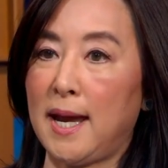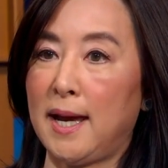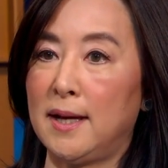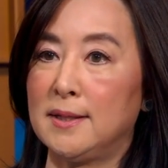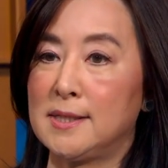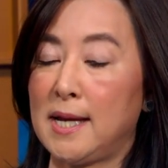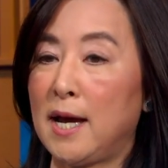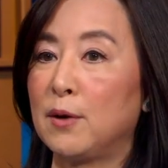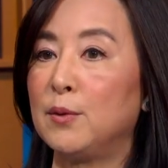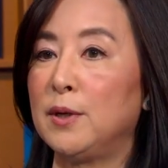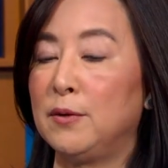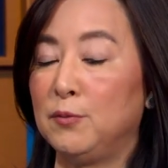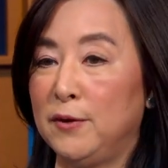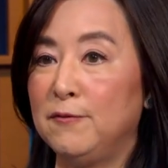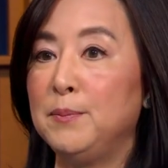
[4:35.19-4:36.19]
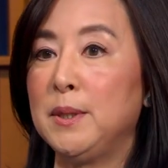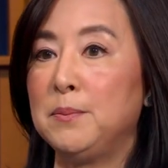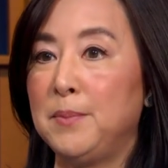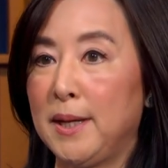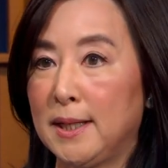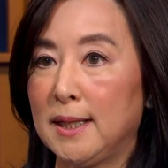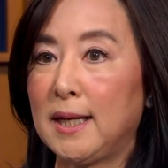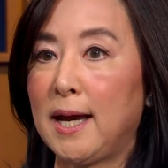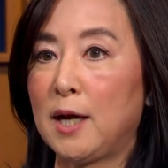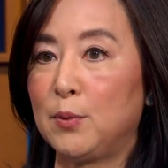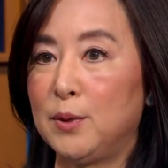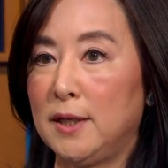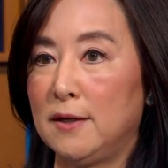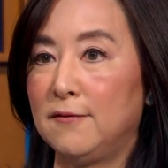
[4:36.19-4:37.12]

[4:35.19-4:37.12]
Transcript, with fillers: and we've been making equity